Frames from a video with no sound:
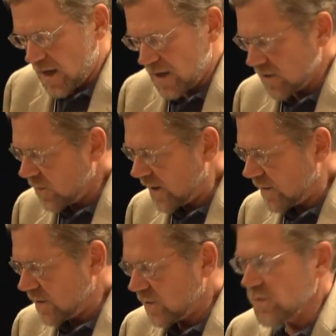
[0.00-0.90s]
And what
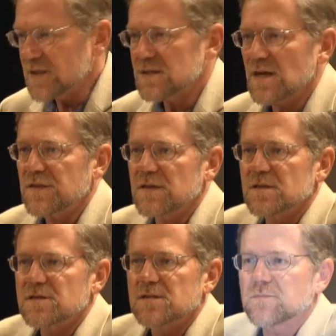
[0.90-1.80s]
I, the reason I think
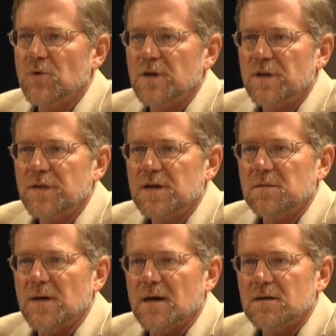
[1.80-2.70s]
this is important to think
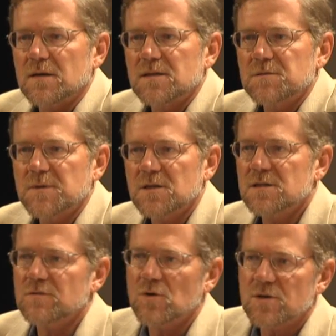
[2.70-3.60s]
about is because,
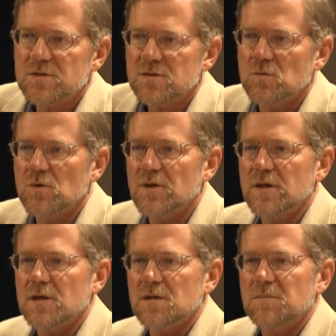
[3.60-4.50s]
of course, we're
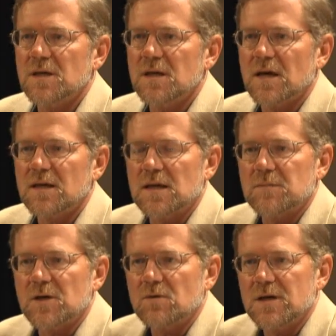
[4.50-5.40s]
in a big
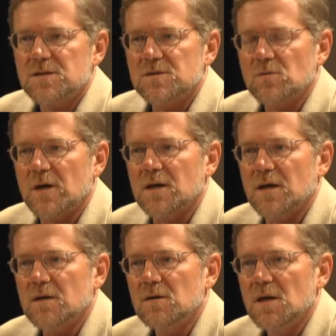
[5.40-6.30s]
economic crisis right
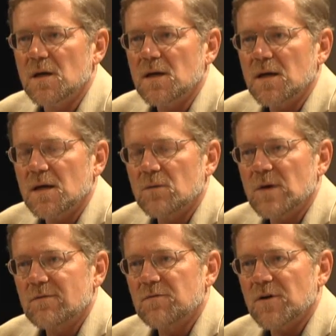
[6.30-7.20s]
now, and
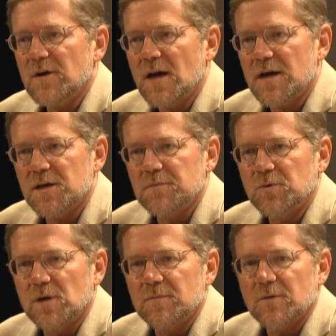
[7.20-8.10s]
we have a very high
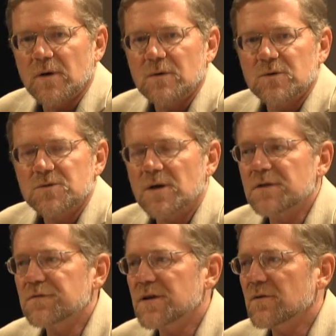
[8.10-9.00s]
unemployment rate, and we're trying
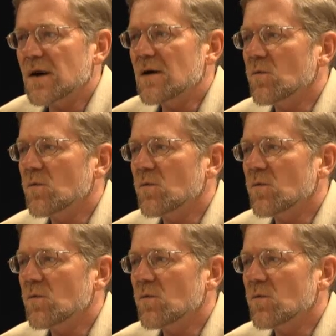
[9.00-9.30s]
to figure